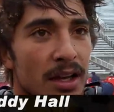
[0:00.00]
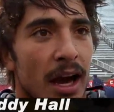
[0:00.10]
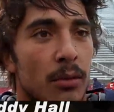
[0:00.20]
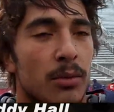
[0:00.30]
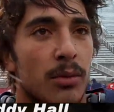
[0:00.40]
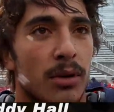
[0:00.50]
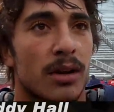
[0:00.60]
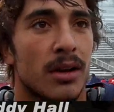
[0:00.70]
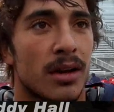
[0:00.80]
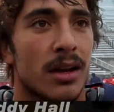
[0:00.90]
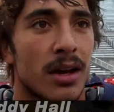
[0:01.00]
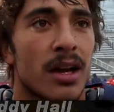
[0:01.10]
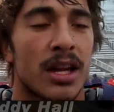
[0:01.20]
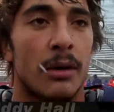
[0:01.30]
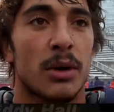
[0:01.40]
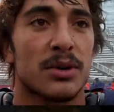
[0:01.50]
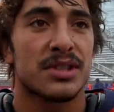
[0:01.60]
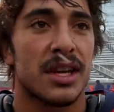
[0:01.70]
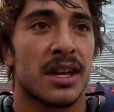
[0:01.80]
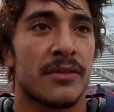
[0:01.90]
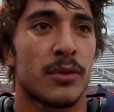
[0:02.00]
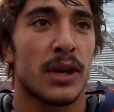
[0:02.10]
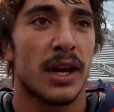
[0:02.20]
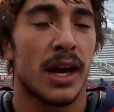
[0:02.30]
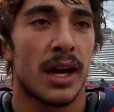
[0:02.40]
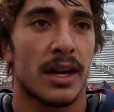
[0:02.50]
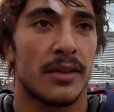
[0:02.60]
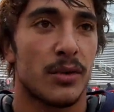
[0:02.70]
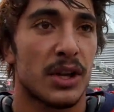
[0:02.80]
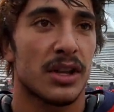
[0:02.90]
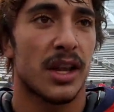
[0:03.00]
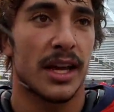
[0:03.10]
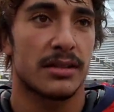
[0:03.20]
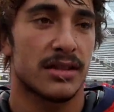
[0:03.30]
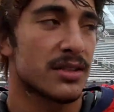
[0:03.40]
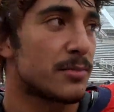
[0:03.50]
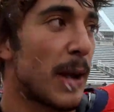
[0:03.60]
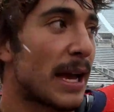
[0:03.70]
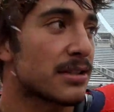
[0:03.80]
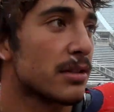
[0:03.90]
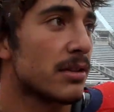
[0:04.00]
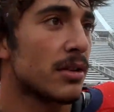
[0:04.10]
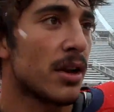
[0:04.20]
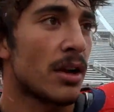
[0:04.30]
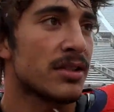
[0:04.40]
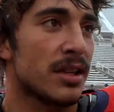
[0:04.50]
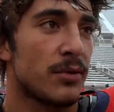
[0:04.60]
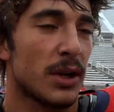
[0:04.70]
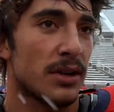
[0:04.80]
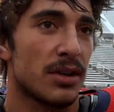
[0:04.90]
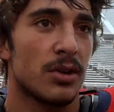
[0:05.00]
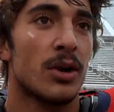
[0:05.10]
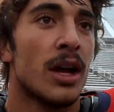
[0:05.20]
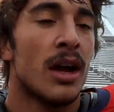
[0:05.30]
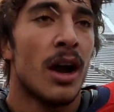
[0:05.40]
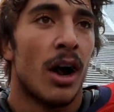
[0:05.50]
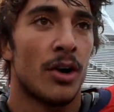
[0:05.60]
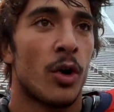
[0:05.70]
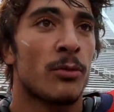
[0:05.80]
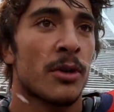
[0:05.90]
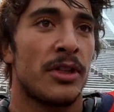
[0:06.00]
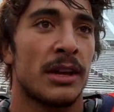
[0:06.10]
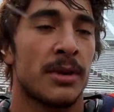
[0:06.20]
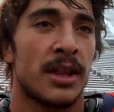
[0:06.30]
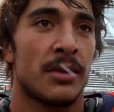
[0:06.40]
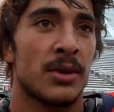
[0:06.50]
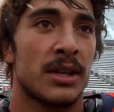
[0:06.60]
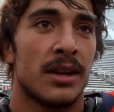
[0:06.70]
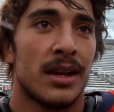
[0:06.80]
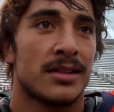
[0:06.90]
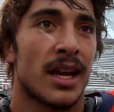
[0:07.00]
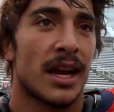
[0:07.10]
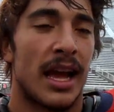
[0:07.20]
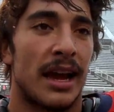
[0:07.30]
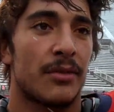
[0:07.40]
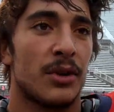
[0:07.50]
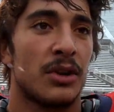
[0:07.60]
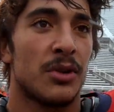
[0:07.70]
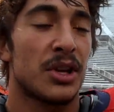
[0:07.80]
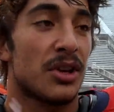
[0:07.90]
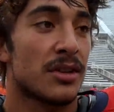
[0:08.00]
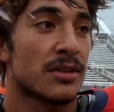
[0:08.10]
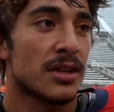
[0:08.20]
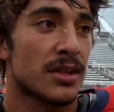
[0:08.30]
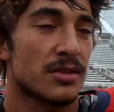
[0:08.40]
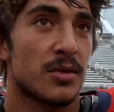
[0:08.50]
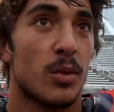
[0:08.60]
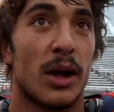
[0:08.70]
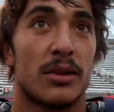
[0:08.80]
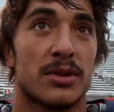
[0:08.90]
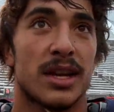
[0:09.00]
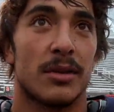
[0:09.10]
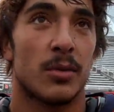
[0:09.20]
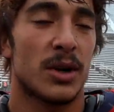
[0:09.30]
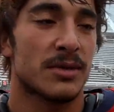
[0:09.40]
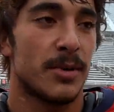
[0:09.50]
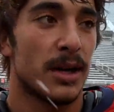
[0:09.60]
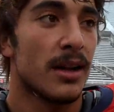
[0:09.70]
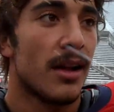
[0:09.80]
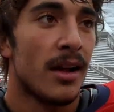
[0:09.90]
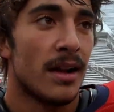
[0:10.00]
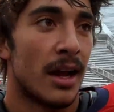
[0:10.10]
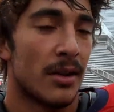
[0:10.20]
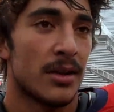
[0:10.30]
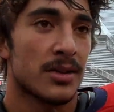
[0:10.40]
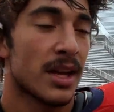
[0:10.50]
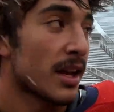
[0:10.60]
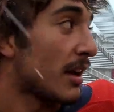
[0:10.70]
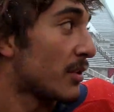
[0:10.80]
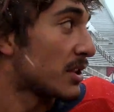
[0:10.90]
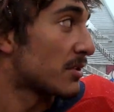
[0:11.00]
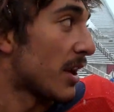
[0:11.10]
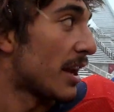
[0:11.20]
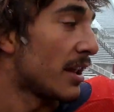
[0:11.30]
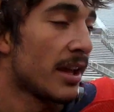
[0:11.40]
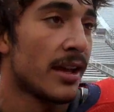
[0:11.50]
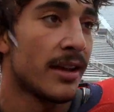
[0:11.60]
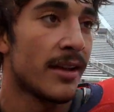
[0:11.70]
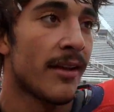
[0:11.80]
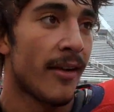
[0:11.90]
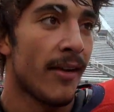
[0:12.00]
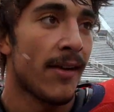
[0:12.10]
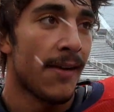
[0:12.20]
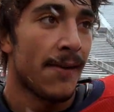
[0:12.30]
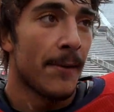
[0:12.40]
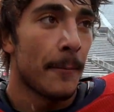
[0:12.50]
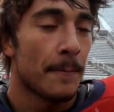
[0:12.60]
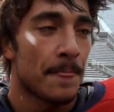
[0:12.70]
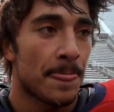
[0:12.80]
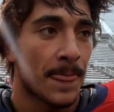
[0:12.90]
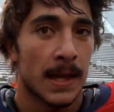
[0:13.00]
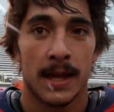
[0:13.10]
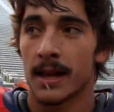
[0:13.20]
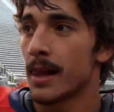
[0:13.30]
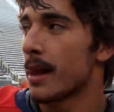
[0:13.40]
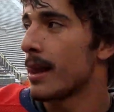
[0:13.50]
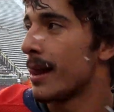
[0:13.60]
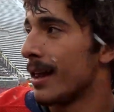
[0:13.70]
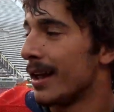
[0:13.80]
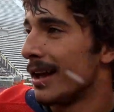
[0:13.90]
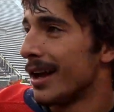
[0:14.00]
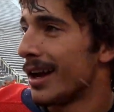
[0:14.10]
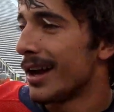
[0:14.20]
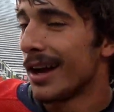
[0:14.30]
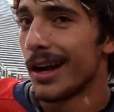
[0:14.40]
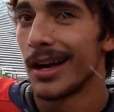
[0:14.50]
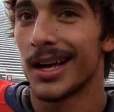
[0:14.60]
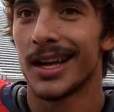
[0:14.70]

content to just run every time. Yeah, we were seeing if we could like just pass a little, you know, see if we could do our normal thing, but then we second half we knew we couldn't because the weather was getting worse, but now, and then the second half we just ran it. You ever played in a game like this before with this kind